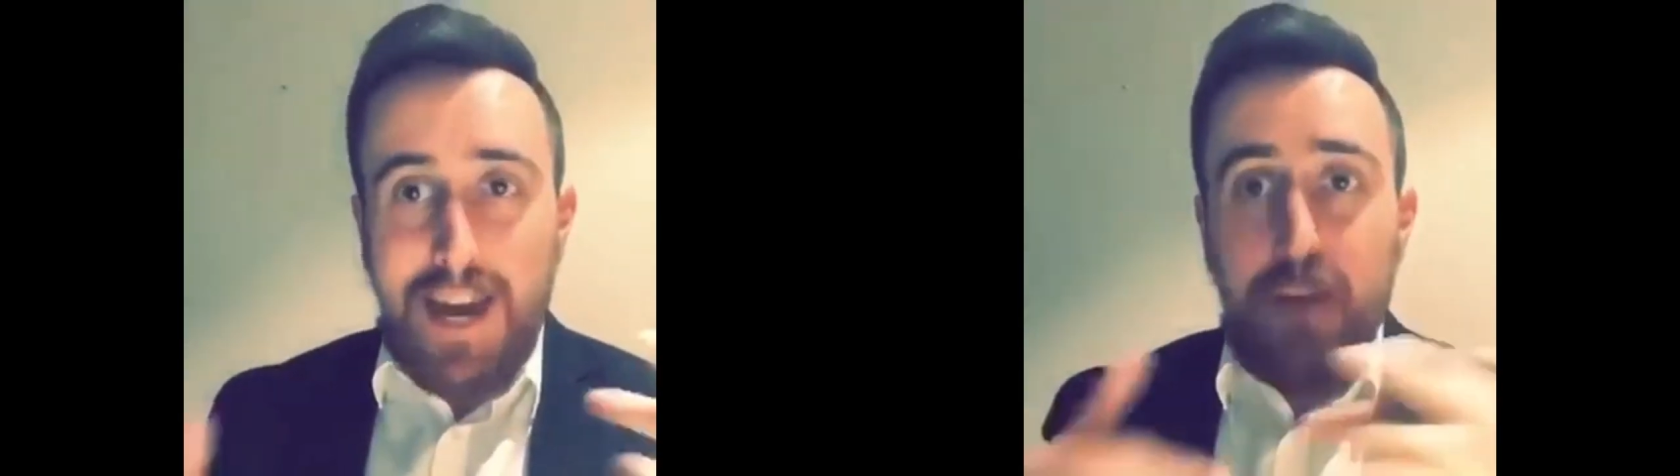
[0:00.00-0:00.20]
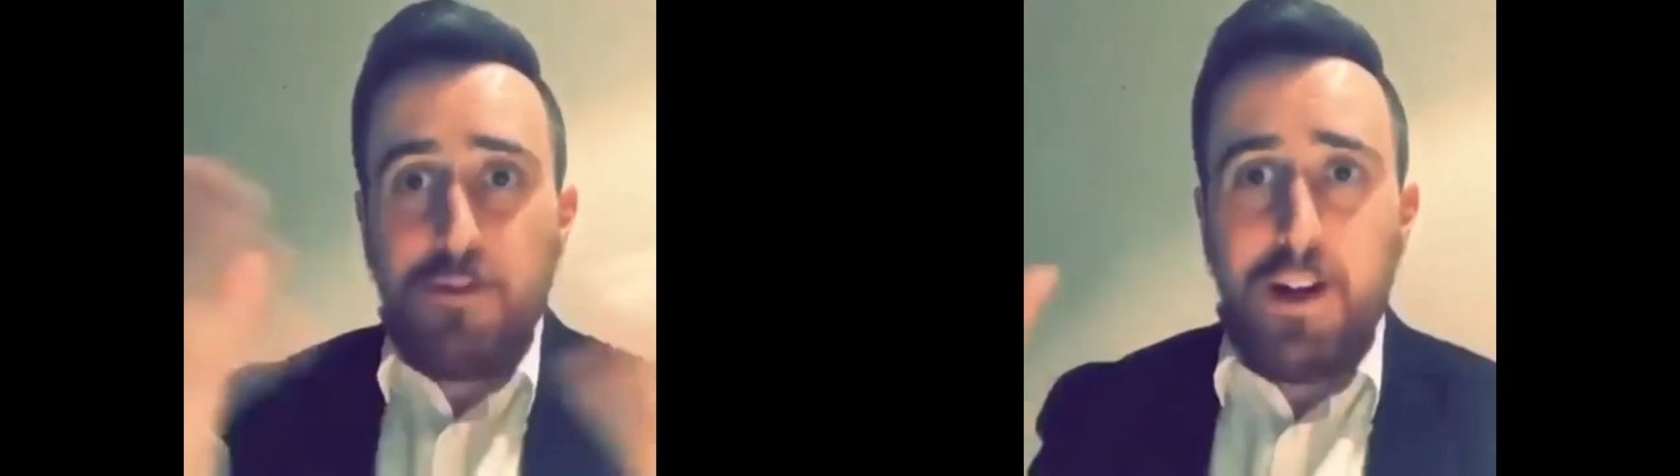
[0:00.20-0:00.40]

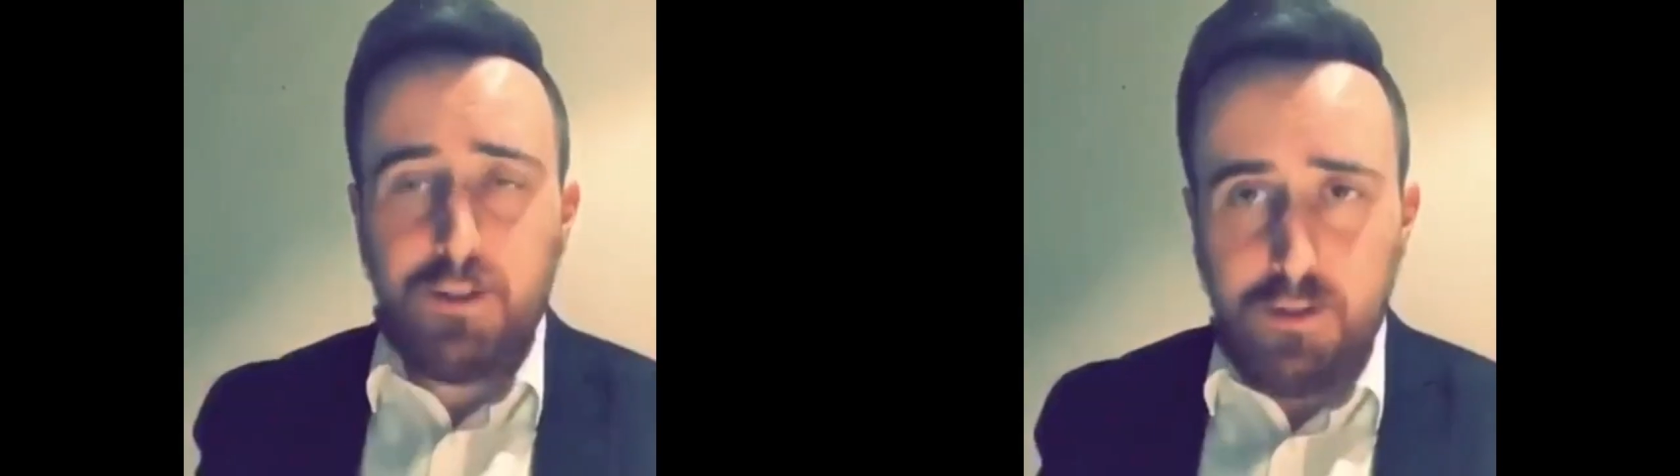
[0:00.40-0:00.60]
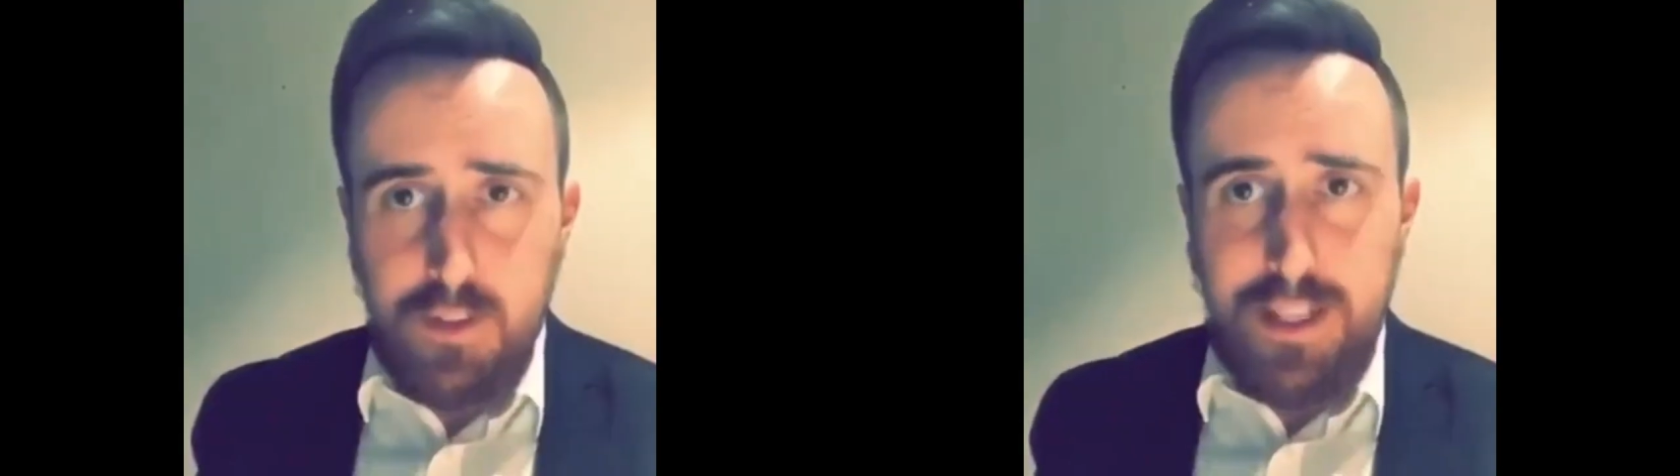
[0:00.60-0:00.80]
camera
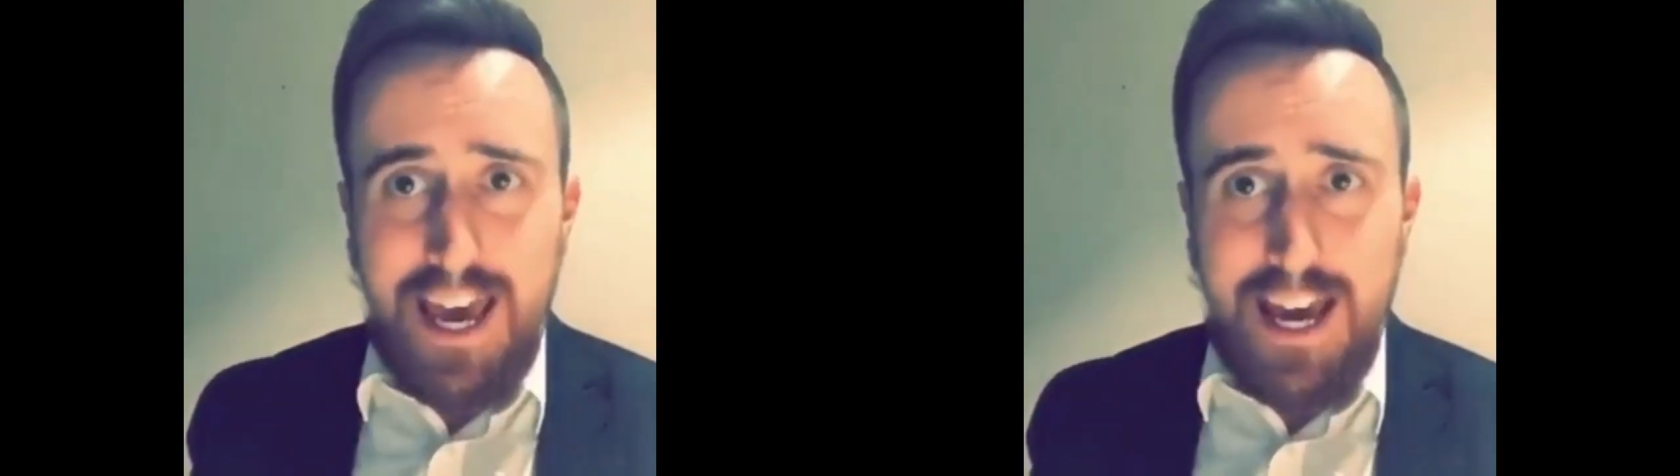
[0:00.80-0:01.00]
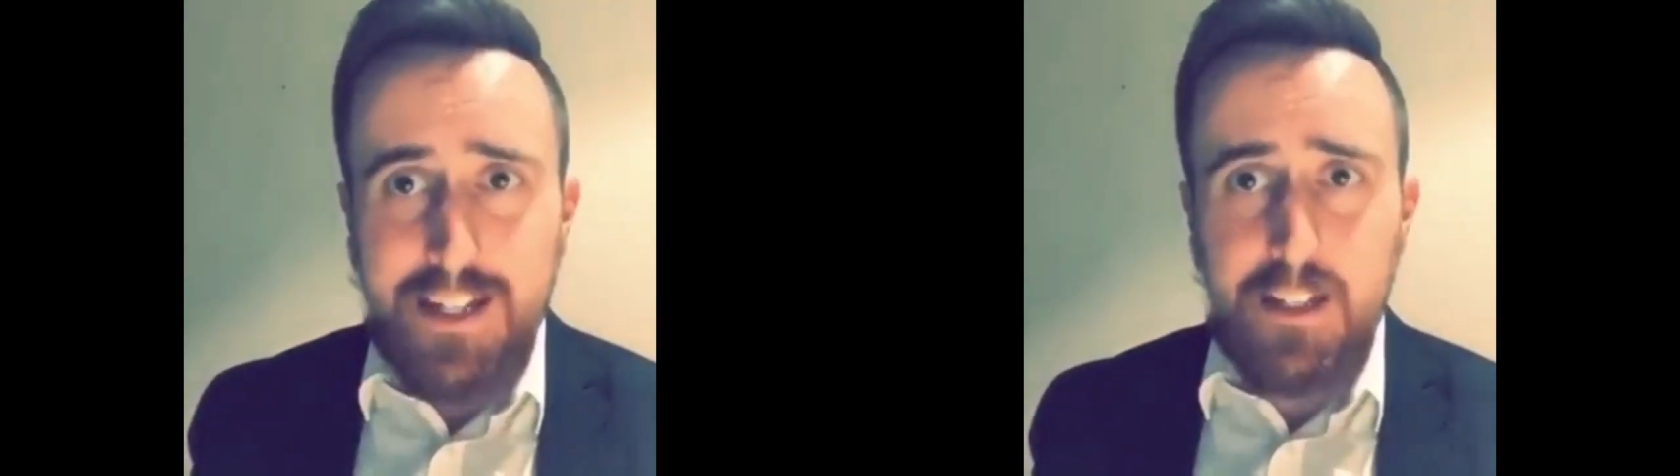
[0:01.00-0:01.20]
out of his
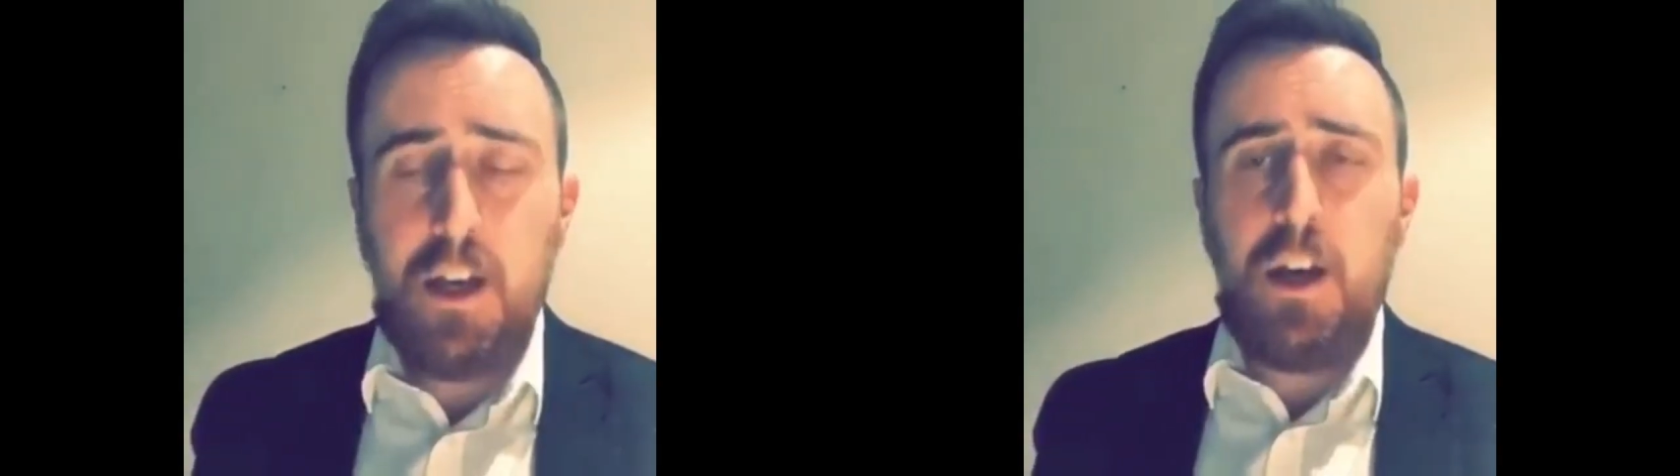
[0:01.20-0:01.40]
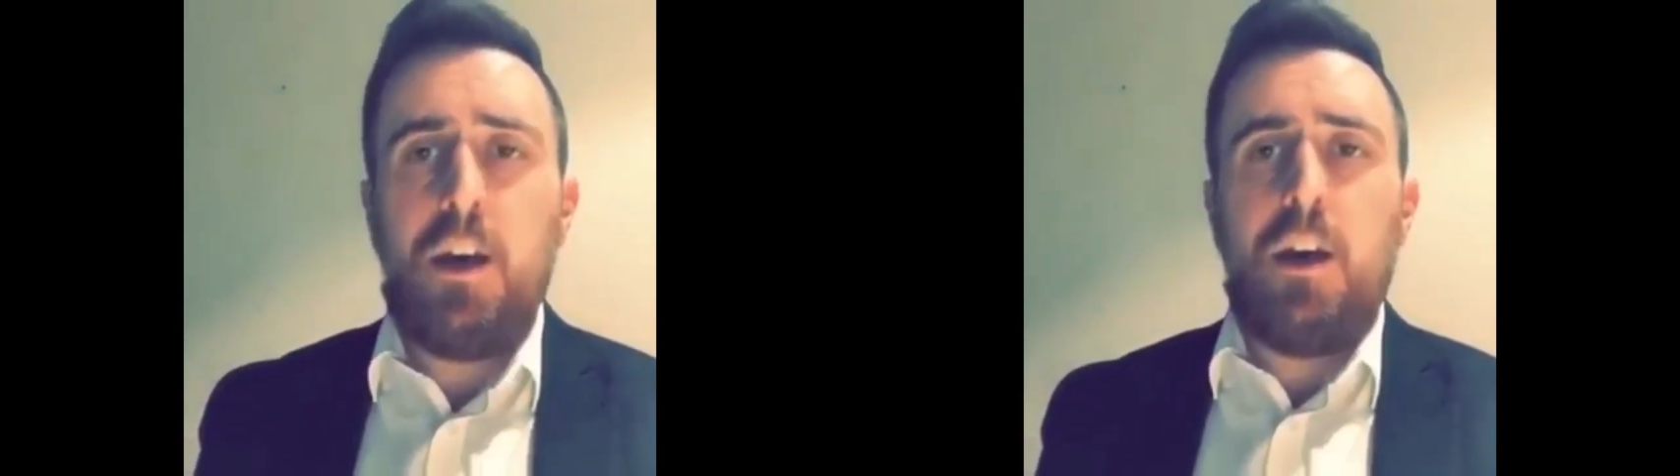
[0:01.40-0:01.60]
hand